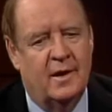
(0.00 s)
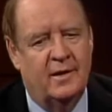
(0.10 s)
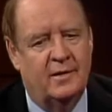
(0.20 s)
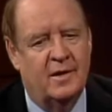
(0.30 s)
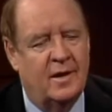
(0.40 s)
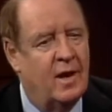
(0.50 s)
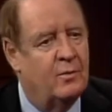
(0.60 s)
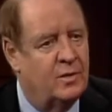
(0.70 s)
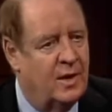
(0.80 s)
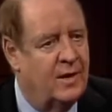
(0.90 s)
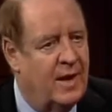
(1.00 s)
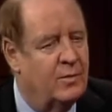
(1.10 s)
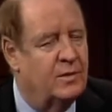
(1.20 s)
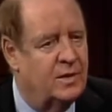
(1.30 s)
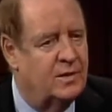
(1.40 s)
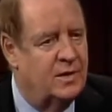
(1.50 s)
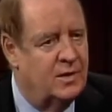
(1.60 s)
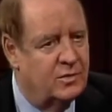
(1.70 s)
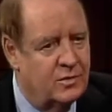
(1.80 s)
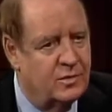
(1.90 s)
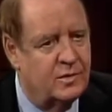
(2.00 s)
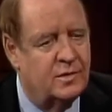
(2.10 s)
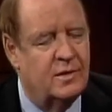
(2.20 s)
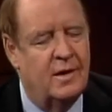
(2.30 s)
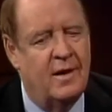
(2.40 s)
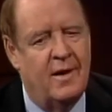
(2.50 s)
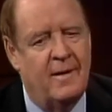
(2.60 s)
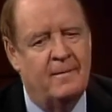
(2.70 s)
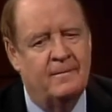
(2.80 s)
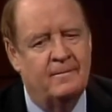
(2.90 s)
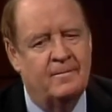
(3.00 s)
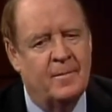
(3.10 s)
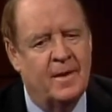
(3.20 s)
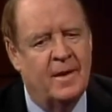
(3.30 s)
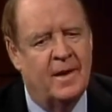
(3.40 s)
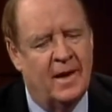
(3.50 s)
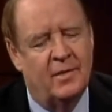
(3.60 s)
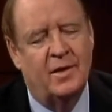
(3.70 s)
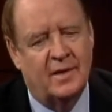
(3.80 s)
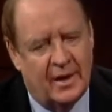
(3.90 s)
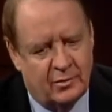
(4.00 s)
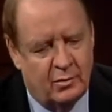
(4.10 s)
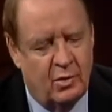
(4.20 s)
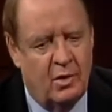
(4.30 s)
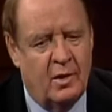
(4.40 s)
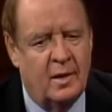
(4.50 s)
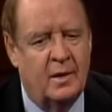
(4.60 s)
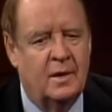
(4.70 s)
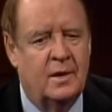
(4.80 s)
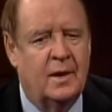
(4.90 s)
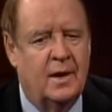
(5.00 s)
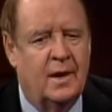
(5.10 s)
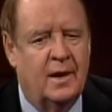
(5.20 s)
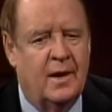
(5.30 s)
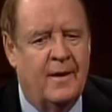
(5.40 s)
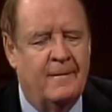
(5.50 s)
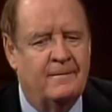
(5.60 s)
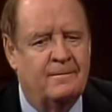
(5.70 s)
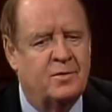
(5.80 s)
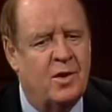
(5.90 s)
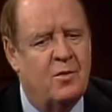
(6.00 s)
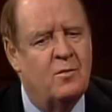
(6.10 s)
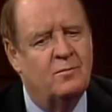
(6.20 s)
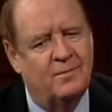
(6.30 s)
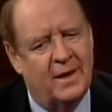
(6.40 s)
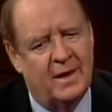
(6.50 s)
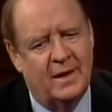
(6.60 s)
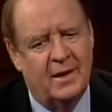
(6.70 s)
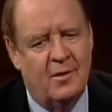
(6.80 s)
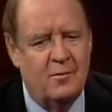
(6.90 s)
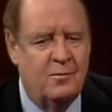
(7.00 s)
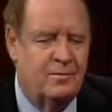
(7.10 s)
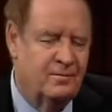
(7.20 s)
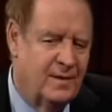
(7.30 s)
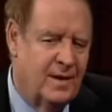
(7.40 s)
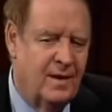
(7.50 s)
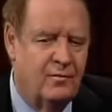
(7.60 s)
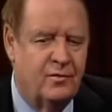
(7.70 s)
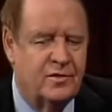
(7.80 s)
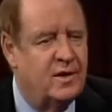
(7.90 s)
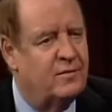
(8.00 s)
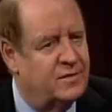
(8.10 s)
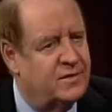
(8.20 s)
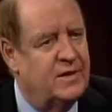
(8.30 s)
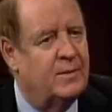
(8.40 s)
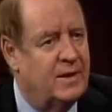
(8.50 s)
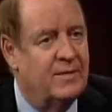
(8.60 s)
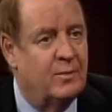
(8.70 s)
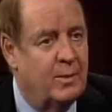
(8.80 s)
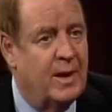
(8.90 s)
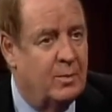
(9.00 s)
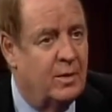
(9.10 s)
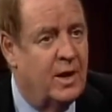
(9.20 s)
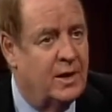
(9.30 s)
he's done that with the teachers. I think that's wrong. So, you know, for self-esteem, I'd give him an A+.